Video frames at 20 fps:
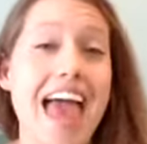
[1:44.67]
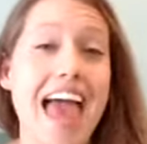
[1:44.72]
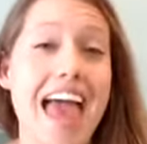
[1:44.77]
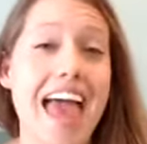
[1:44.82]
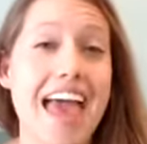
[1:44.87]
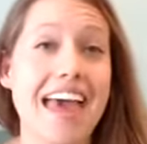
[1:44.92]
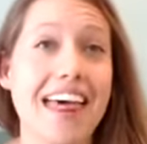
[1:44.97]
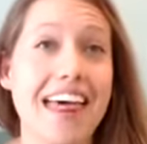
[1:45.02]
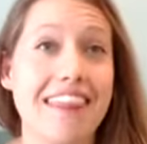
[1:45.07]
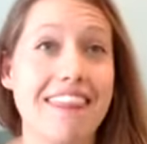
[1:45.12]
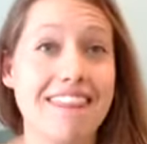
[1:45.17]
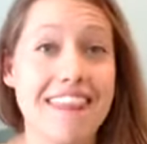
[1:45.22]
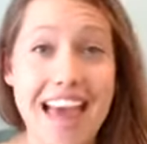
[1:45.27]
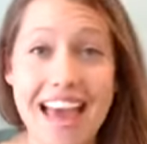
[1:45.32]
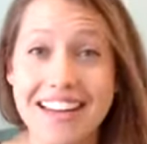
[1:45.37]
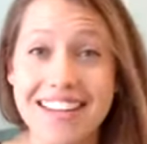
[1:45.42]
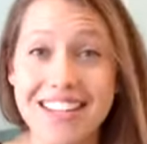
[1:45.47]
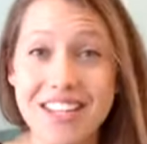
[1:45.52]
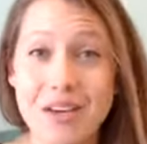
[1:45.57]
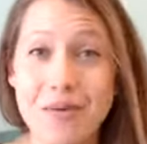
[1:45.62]
And
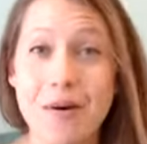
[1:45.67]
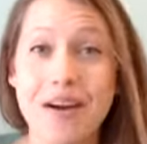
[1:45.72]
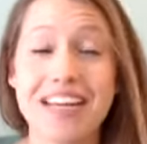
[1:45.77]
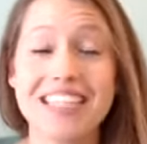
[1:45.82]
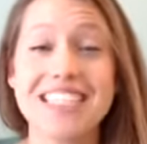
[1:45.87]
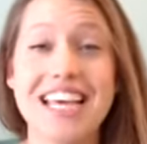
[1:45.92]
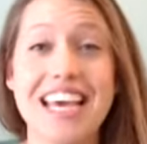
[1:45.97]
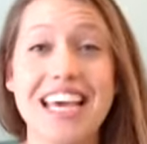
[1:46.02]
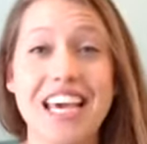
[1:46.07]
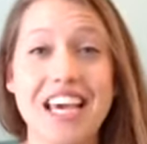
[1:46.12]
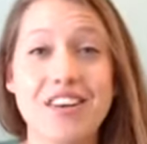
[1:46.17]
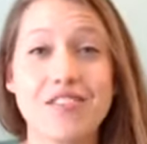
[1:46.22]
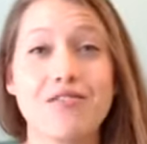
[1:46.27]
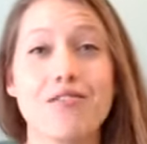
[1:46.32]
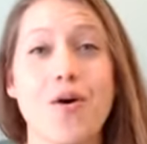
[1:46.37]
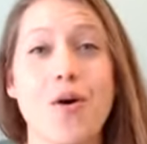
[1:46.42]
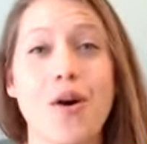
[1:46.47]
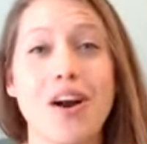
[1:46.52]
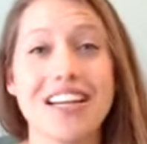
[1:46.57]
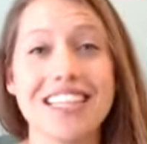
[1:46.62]
then you want to take it
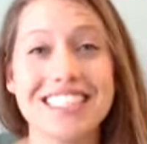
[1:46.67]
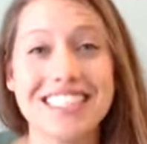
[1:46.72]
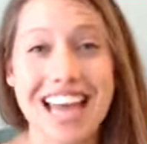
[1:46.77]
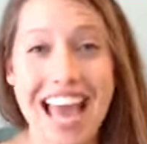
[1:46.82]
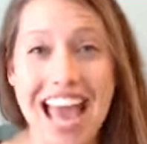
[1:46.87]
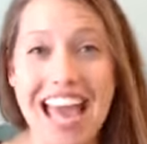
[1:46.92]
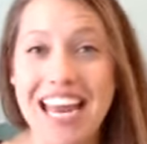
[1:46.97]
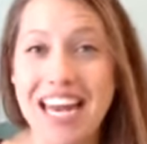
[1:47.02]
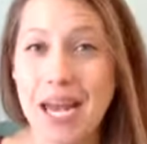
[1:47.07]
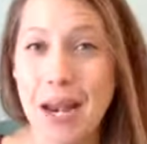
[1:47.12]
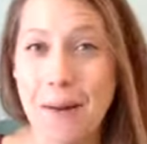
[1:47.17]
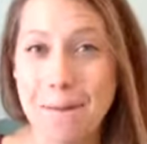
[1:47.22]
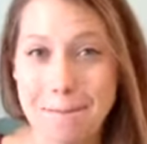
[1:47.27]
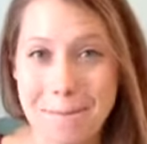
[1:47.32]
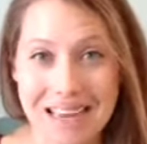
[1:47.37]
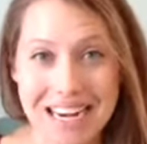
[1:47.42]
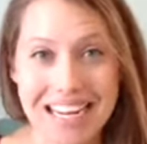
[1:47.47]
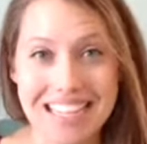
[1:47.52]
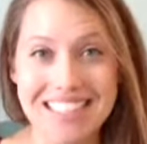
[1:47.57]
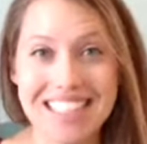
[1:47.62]
for 10
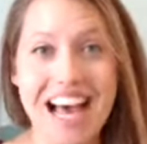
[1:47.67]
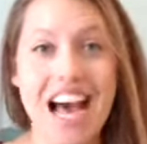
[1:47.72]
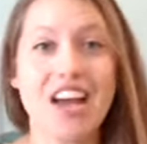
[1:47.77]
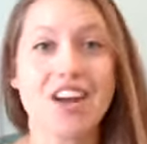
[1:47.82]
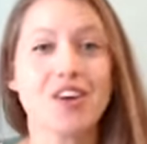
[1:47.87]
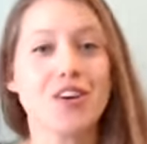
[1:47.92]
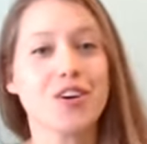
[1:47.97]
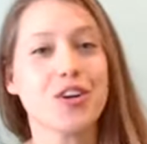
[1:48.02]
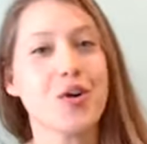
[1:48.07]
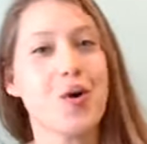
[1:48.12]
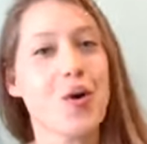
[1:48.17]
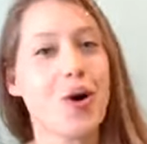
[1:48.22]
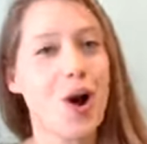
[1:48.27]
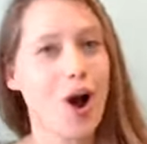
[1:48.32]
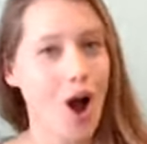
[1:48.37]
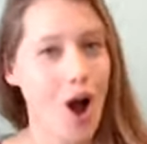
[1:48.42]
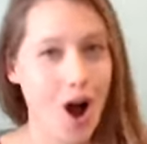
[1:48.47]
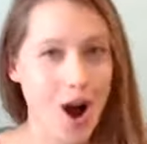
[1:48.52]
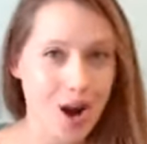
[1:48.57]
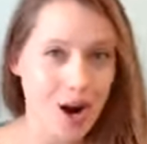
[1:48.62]
minutes under your
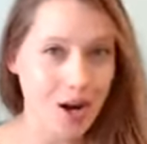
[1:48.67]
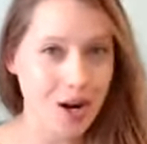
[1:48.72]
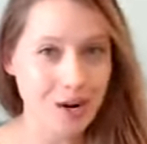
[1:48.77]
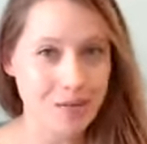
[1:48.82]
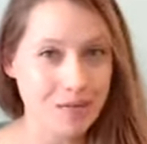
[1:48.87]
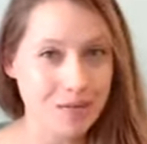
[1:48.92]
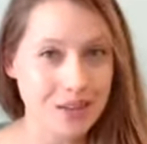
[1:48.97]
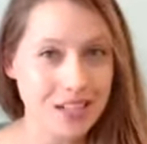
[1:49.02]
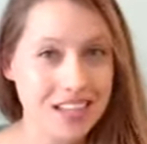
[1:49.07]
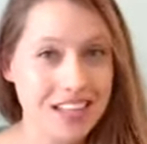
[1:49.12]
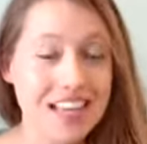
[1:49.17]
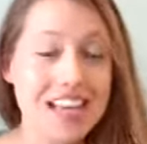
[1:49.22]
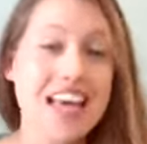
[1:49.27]
arm.